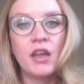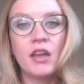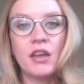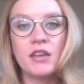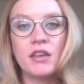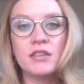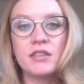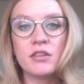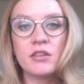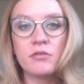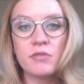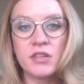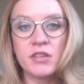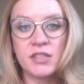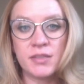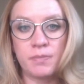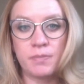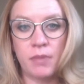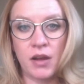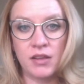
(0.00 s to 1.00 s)
Is it
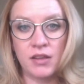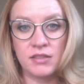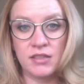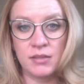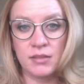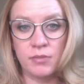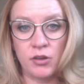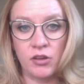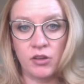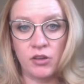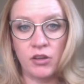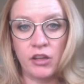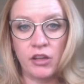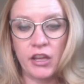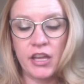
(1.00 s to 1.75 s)
responsible?